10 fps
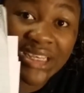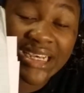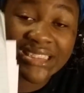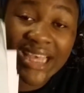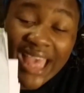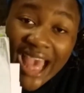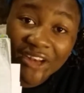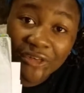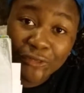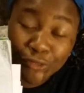Because I
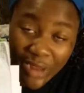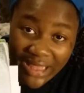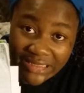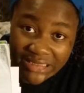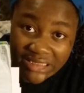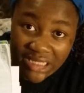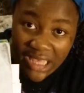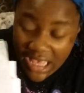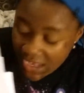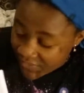had no friends.
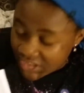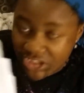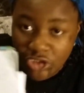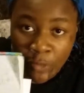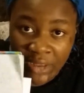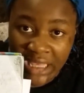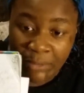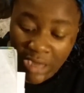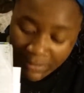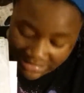If it doesn't show up on
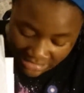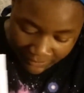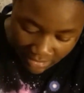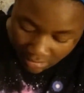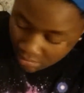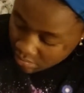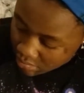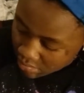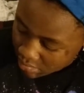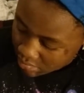camera, I might take a
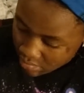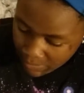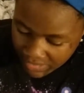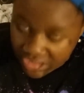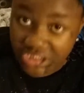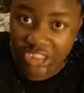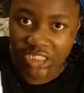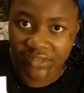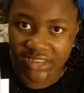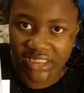picture
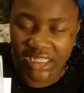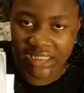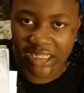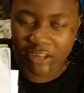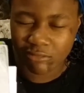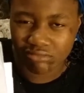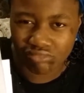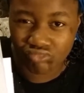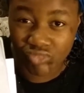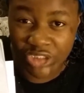of it and like
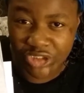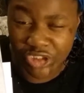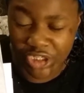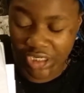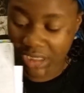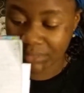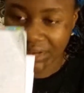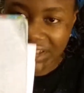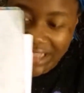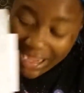insert it in.
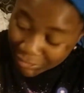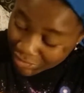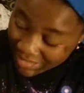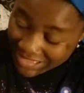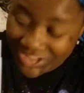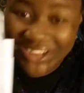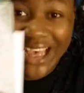But look, I wrote the answer